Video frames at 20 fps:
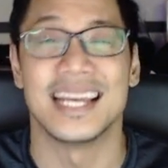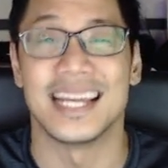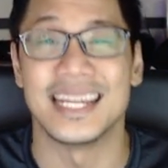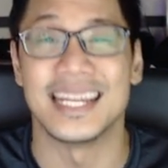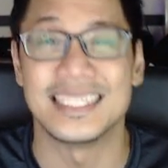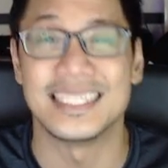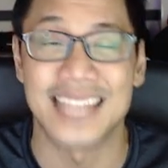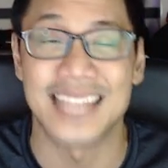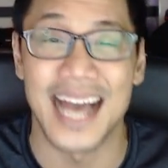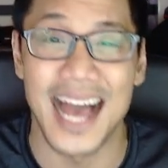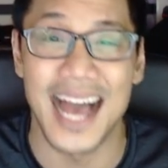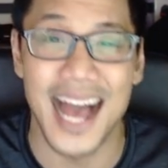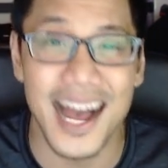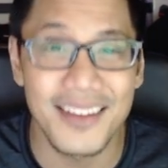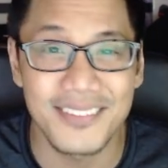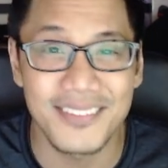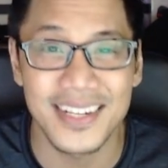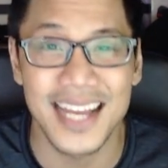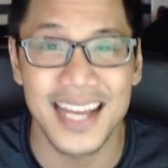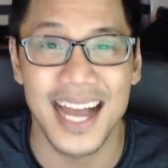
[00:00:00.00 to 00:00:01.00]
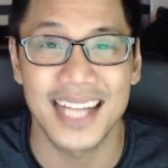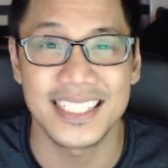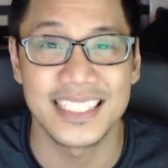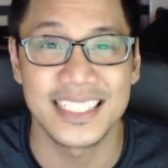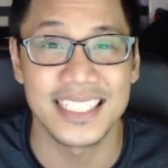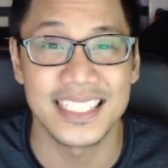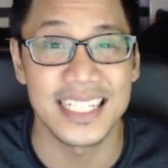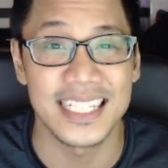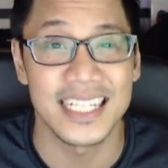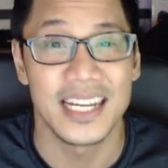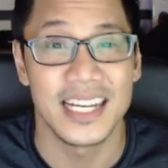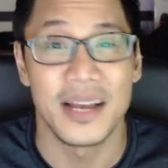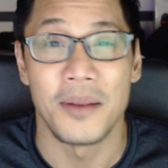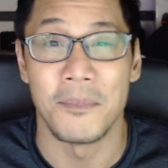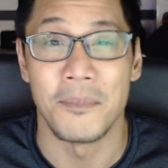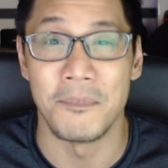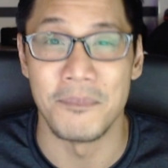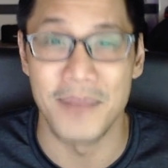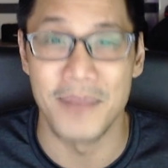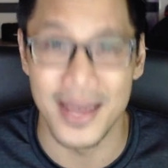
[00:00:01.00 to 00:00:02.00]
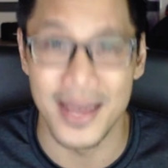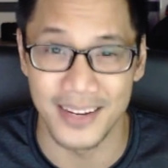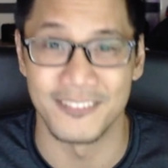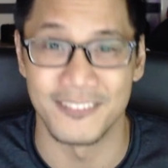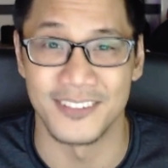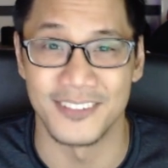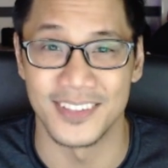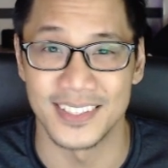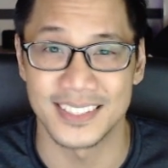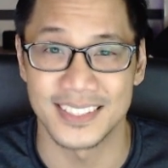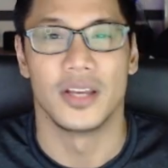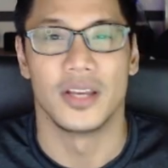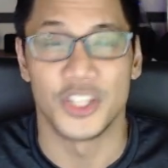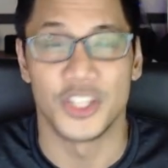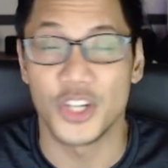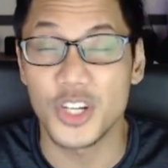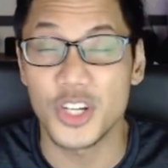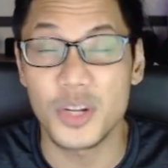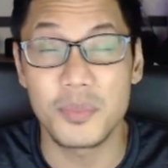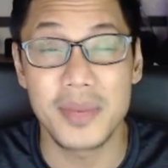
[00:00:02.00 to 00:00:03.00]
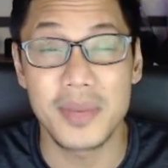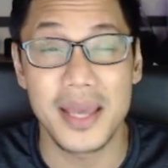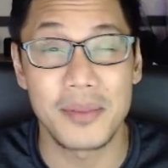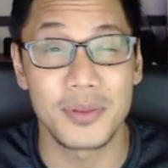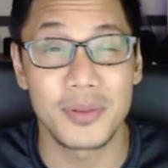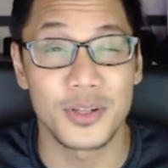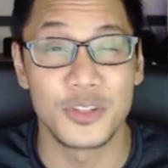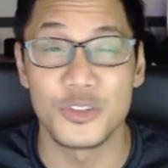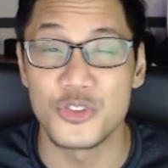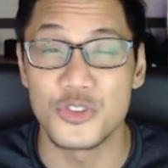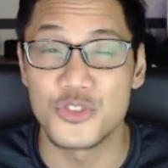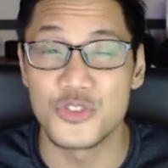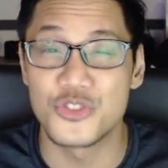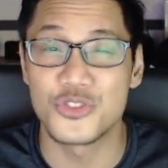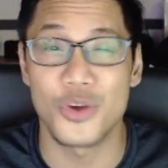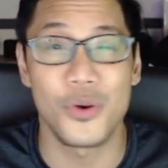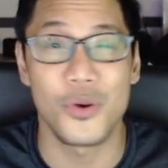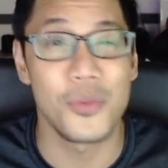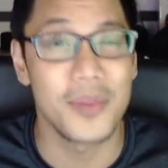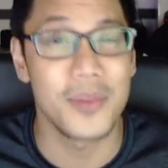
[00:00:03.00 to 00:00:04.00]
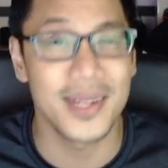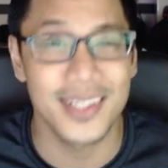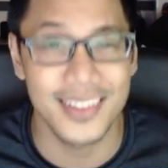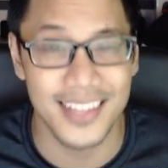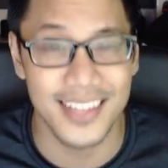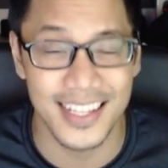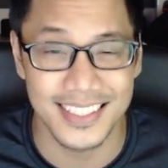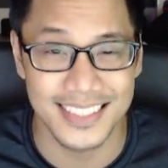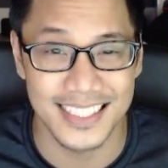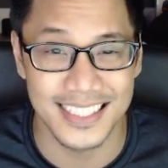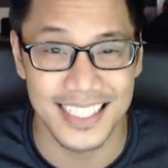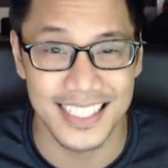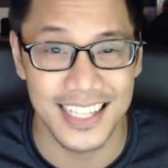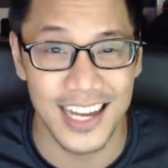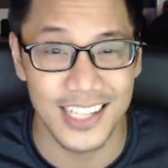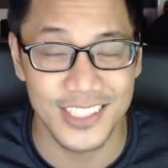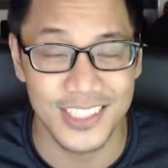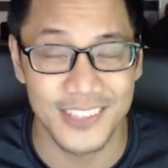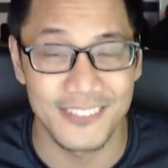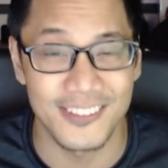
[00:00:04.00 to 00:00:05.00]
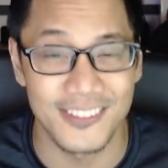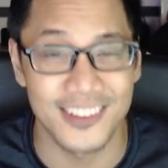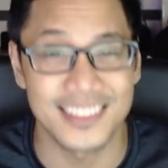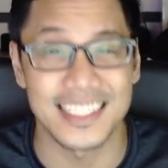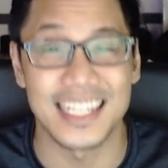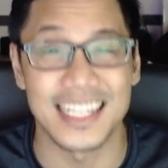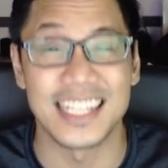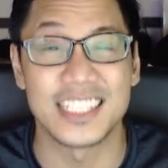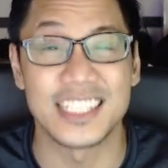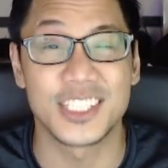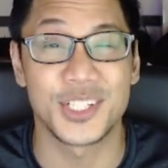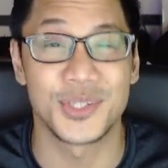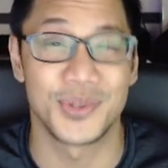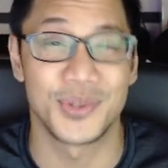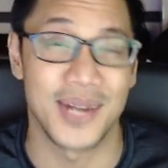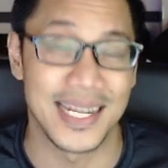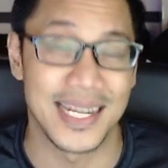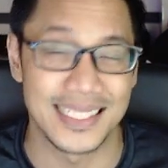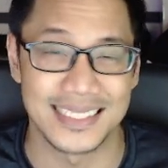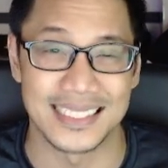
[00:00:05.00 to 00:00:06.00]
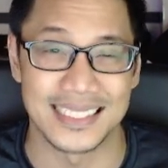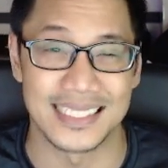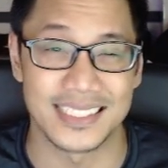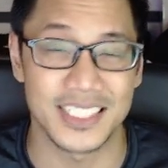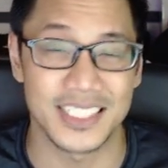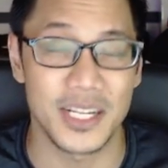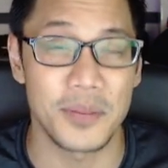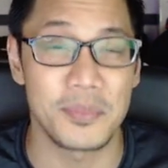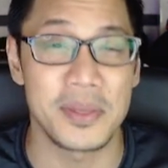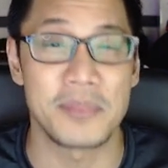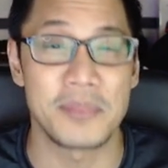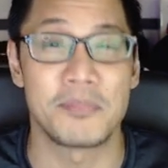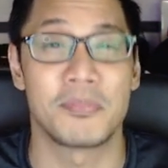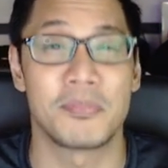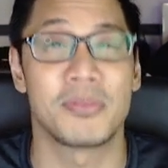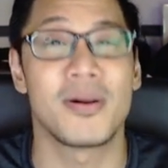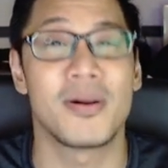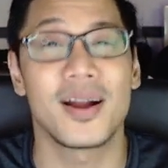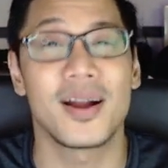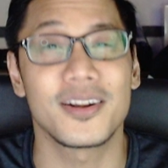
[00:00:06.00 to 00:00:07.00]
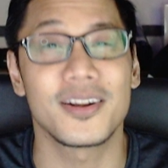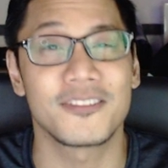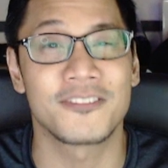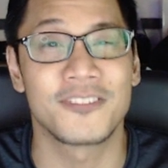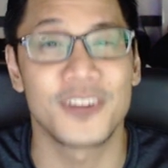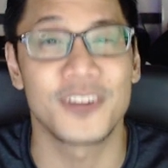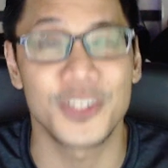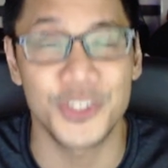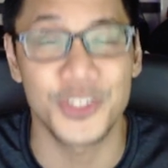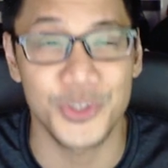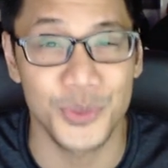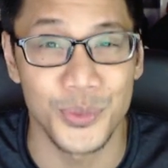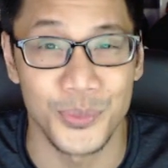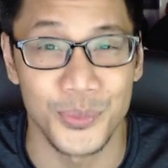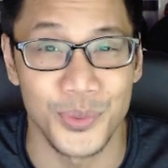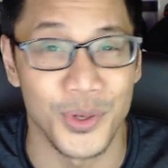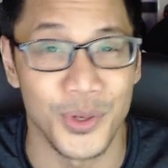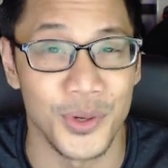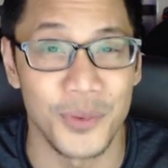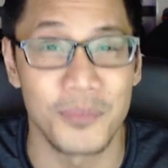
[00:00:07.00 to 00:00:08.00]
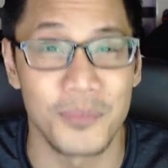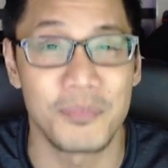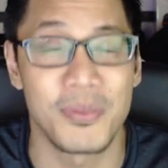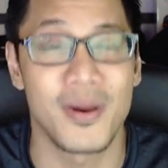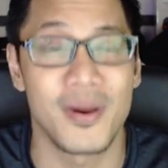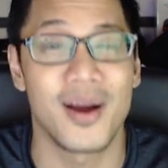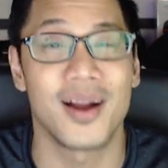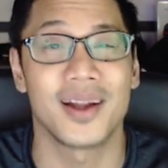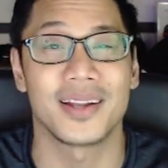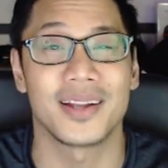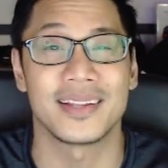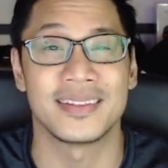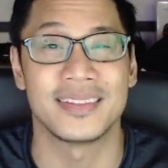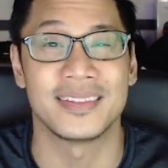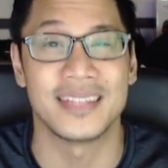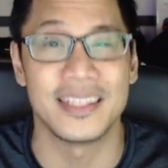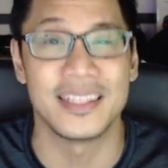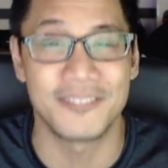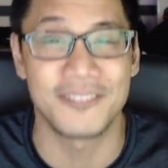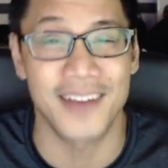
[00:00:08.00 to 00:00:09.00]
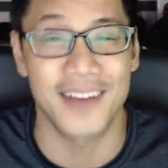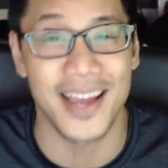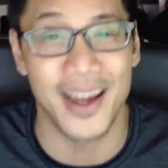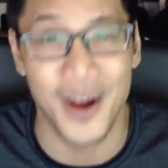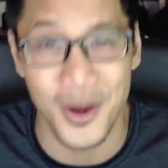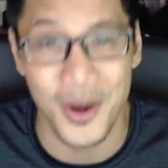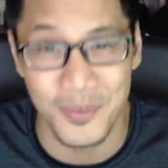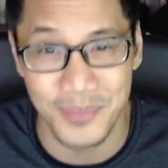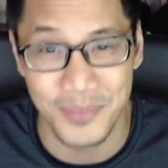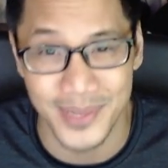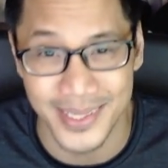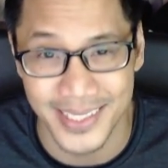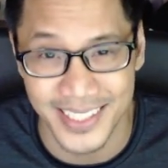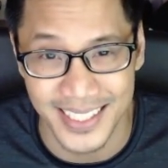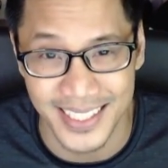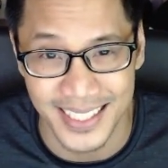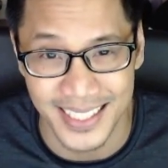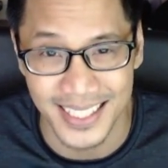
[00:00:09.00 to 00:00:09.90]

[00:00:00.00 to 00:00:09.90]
It's the Aavegotchi metaverse. You're going to be able to do so many things in the Gotchiverse. It's crazy. It's going to be part virtual world, part DeFi RPG.